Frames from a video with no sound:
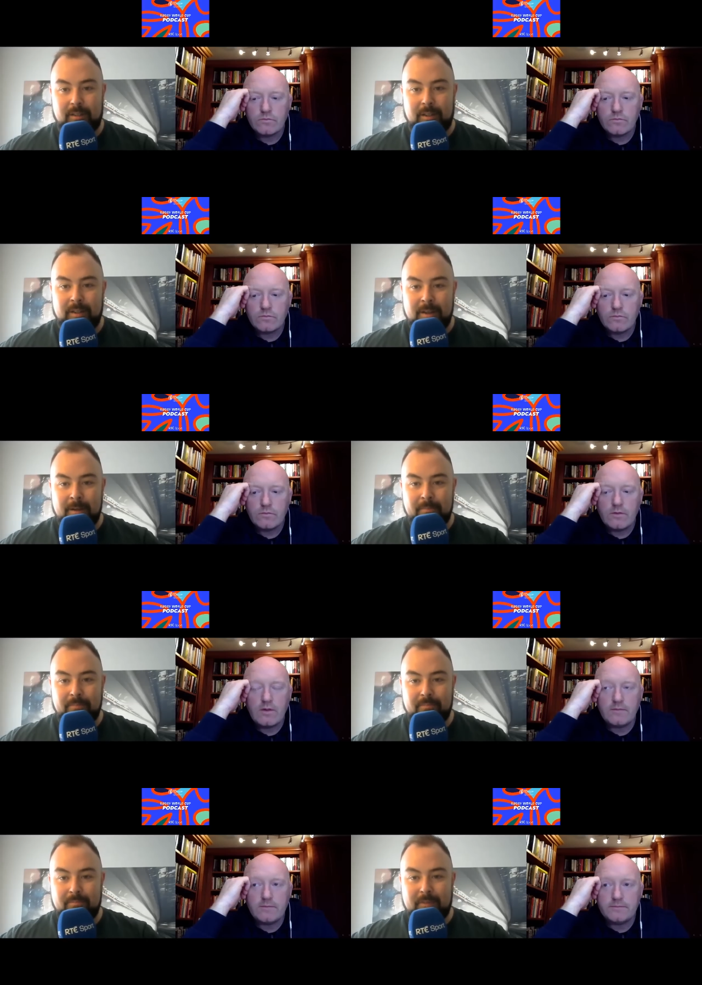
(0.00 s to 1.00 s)
Speaker 1: The, yeah.
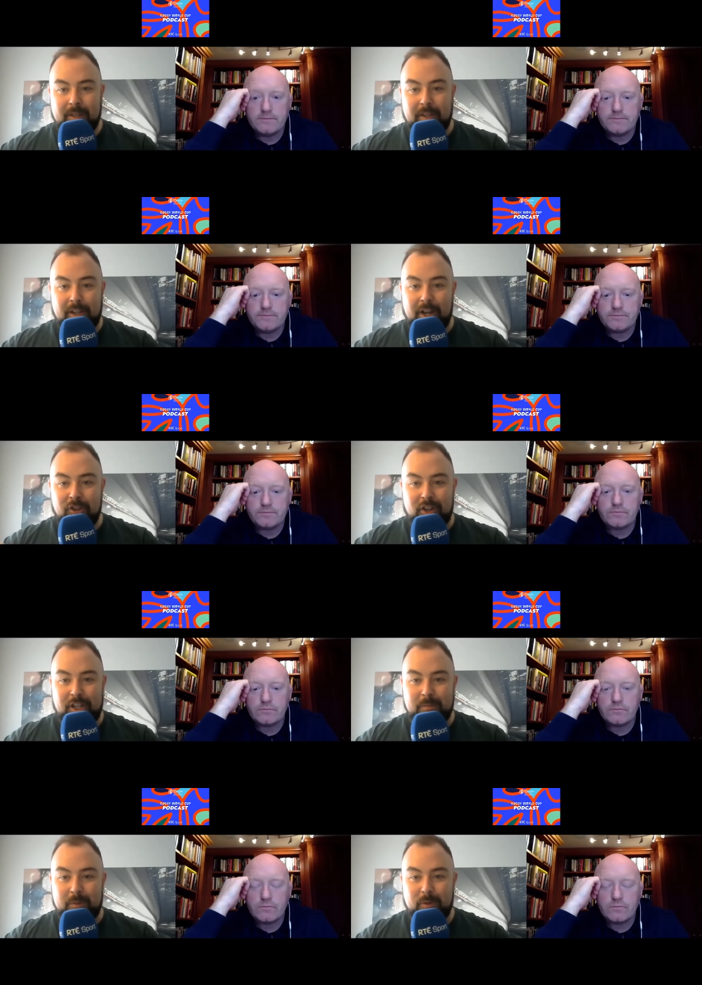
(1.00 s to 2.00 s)
the, the
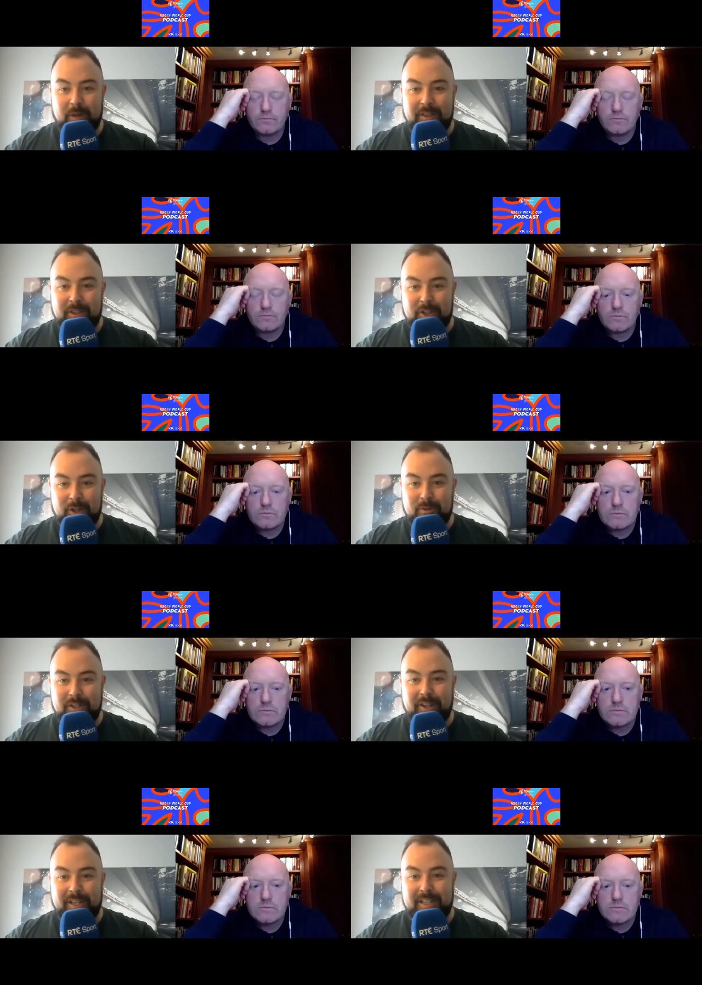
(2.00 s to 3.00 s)
contrast between the
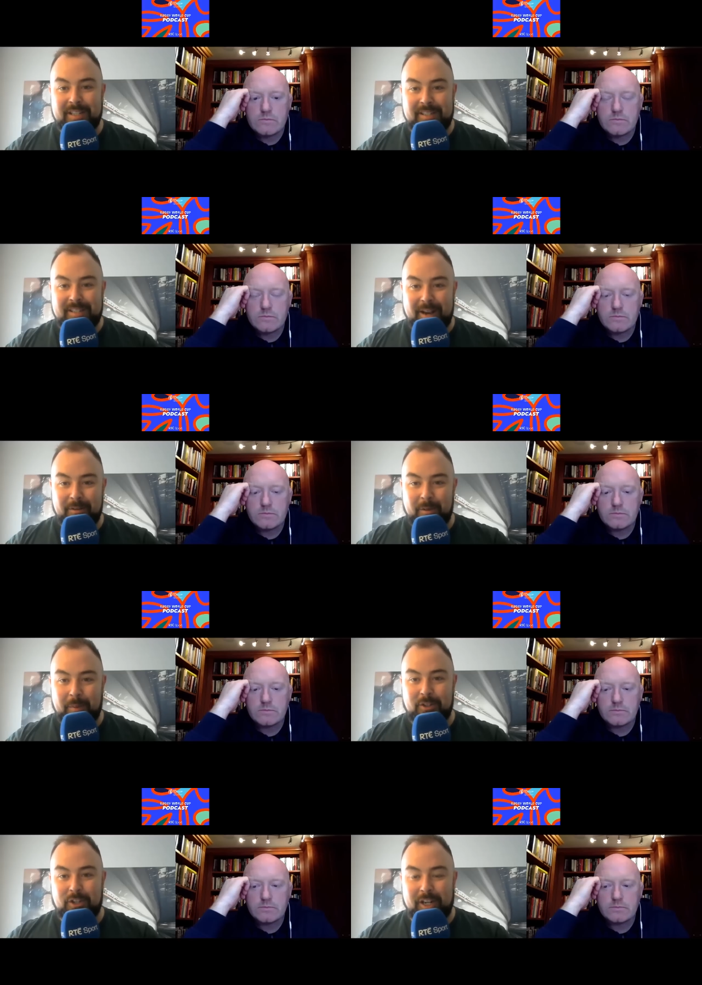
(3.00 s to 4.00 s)
two sides out in
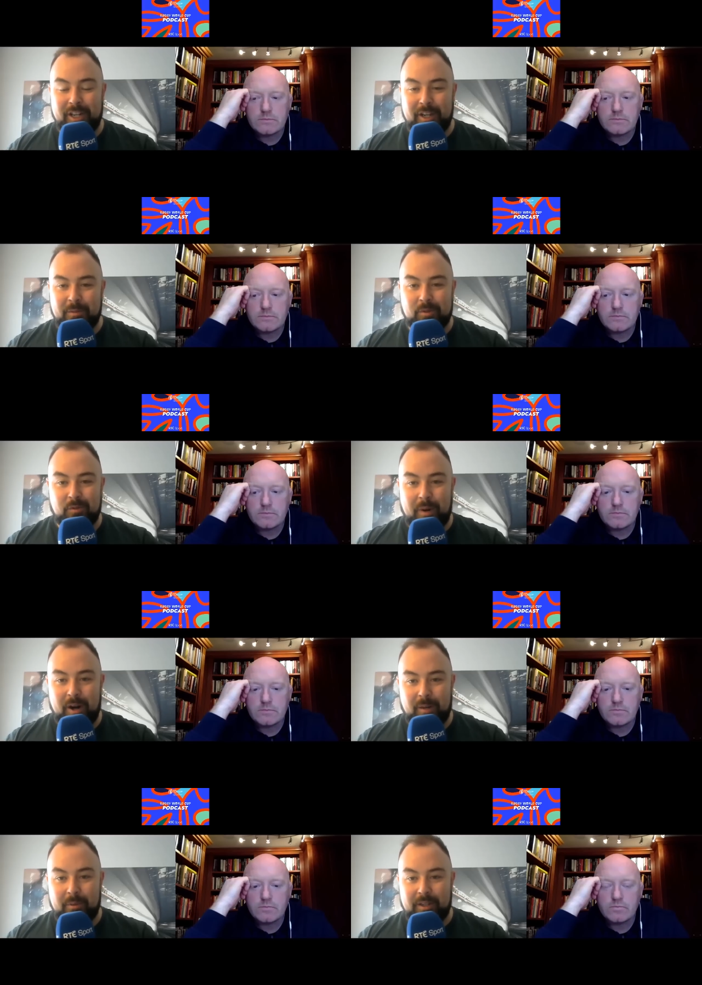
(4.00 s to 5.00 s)
the pitch in Leon was
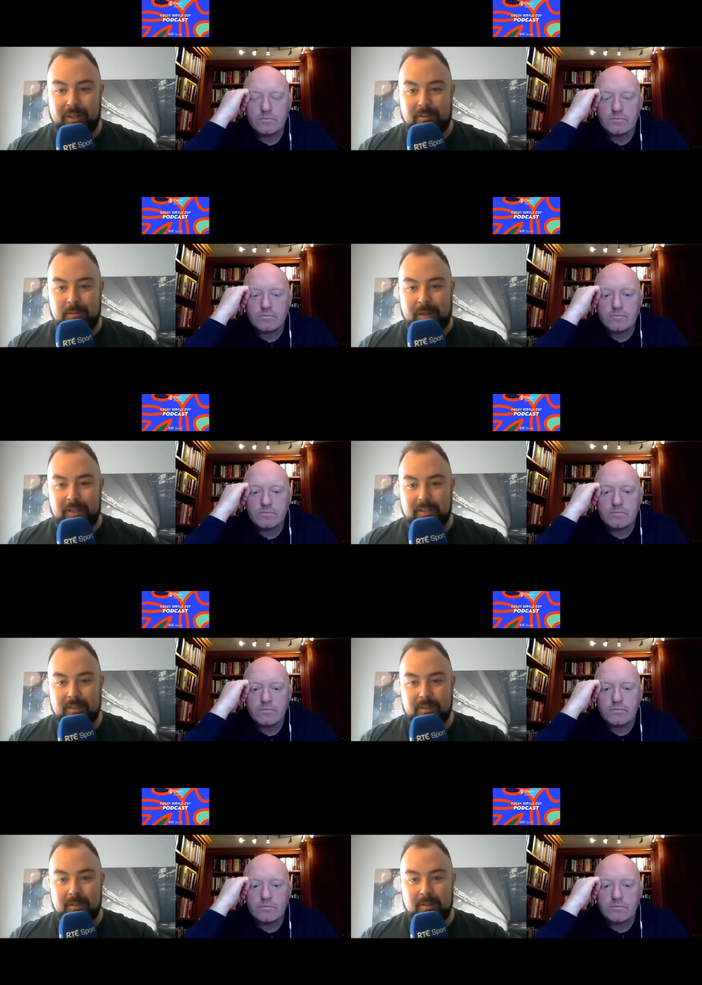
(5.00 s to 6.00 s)
remarkable in that respect.
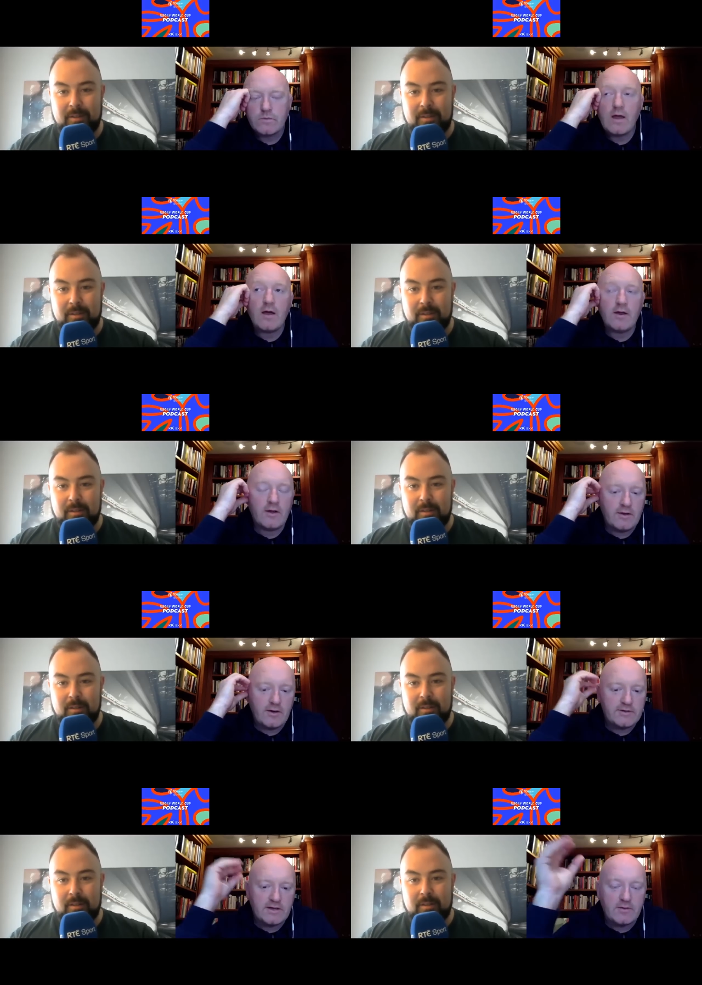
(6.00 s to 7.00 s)
Speaker 2: Yeah, and I
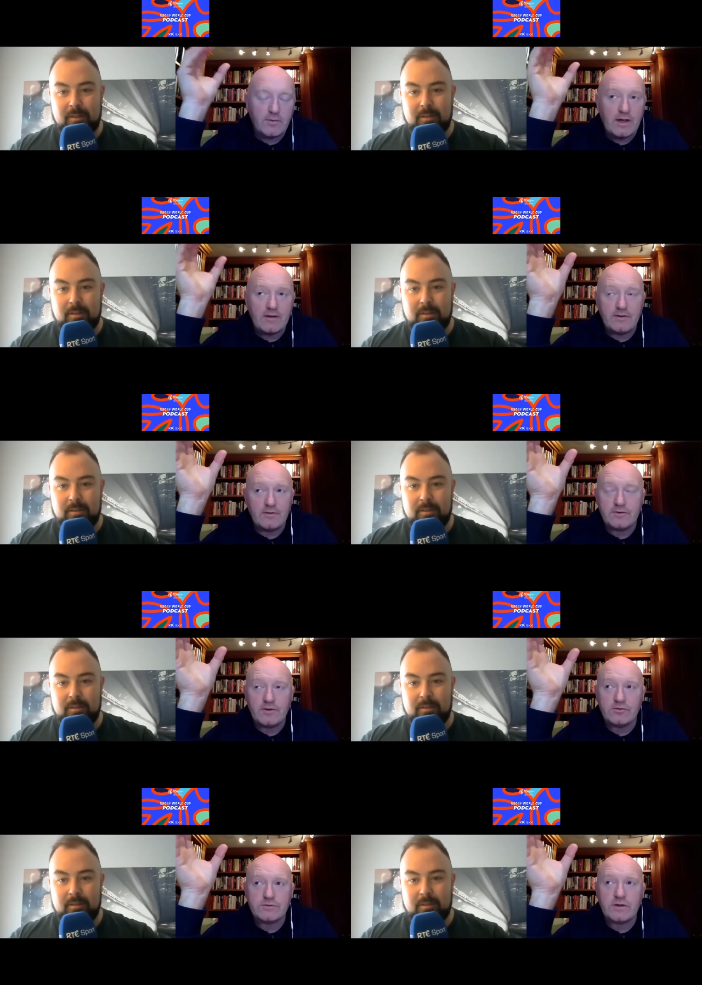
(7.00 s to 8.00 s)
think we ha- you're one
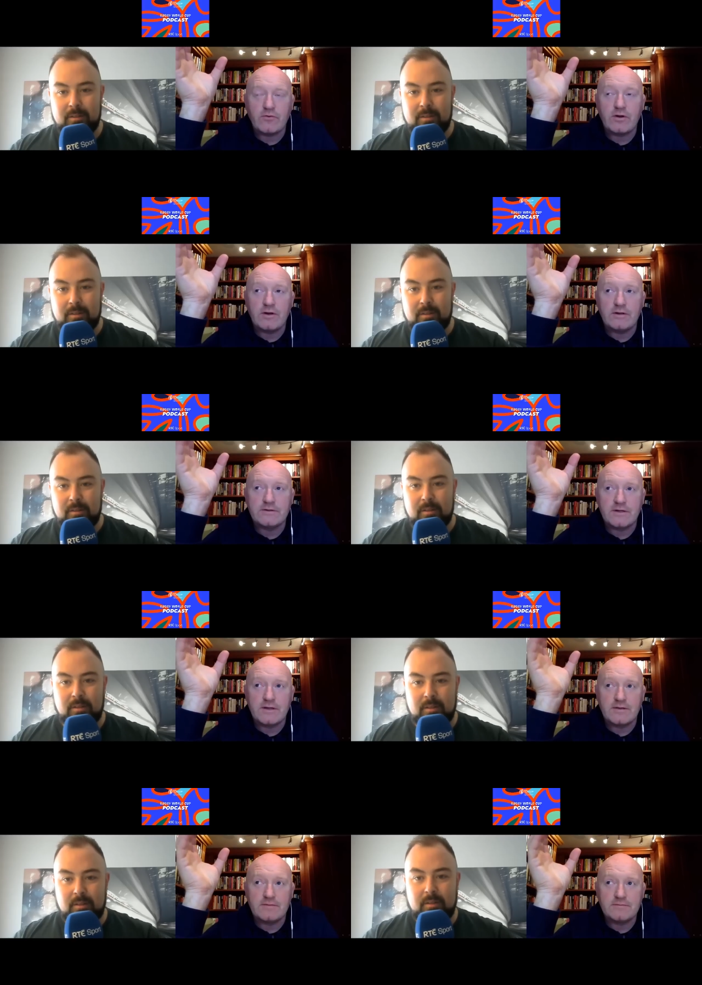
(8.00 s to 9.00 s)
hundred percent right, Neil,
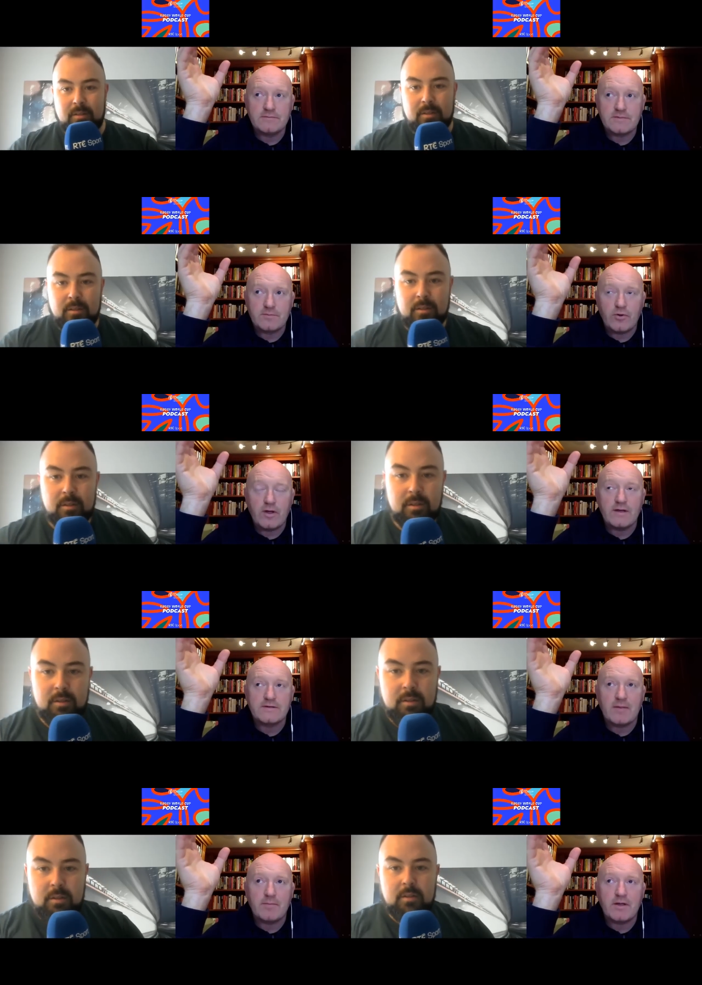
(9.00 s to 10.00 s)
to to praise
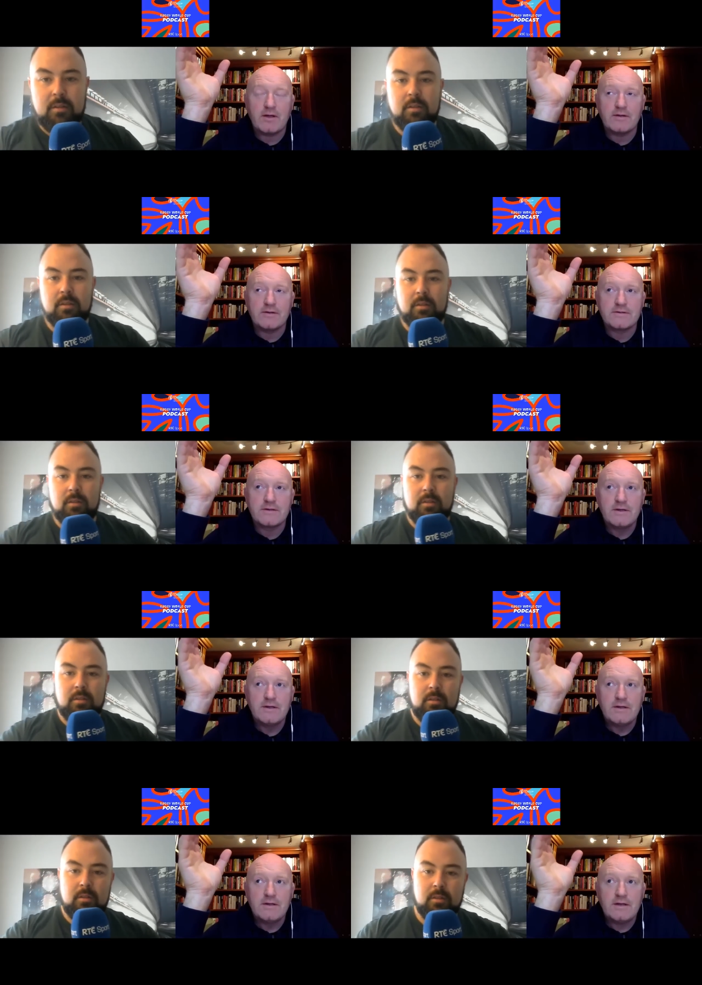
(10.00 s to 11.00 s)
that, because
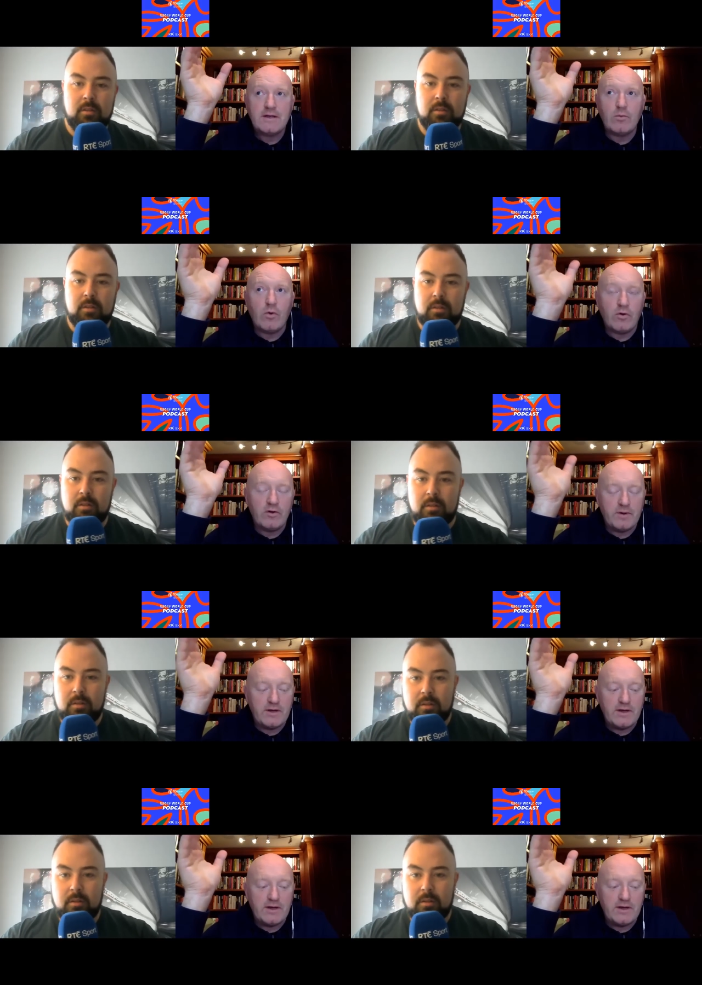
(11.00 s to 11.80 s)
it won't have been